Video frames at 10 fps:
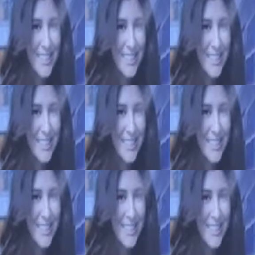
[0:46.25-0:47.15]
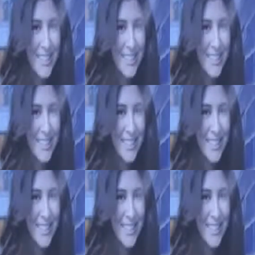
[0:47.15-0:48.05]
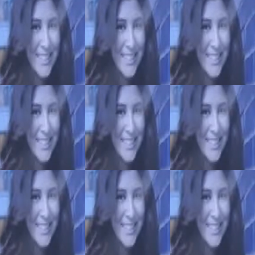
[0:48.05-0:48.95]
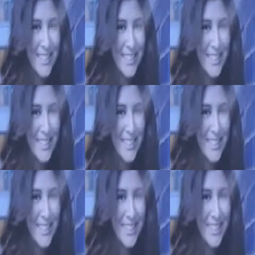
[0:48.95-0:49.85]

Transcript: No words are spoken by the person on screen.